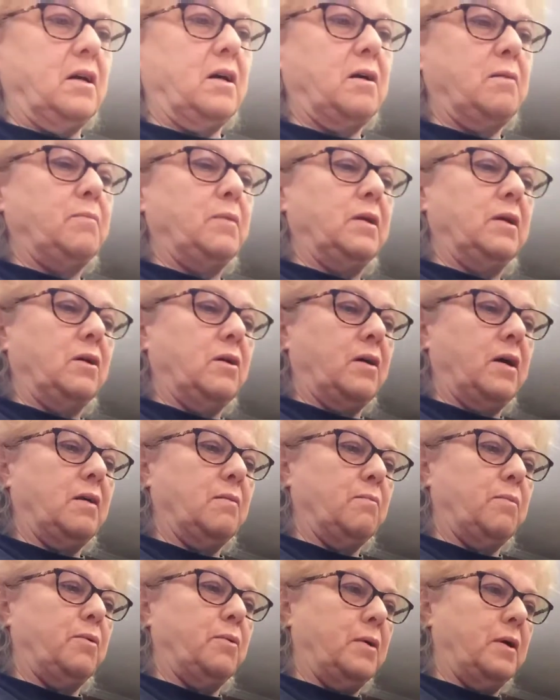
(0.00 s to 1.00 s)
I'm gonna go
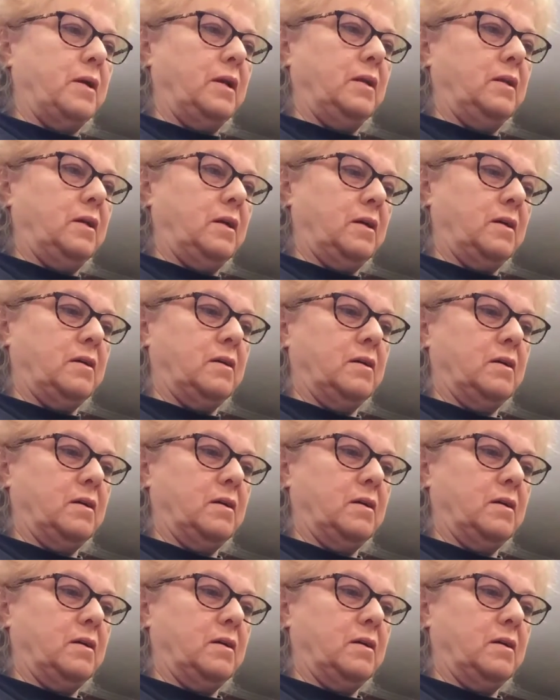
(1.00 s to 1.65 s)
ahead and pour it in here.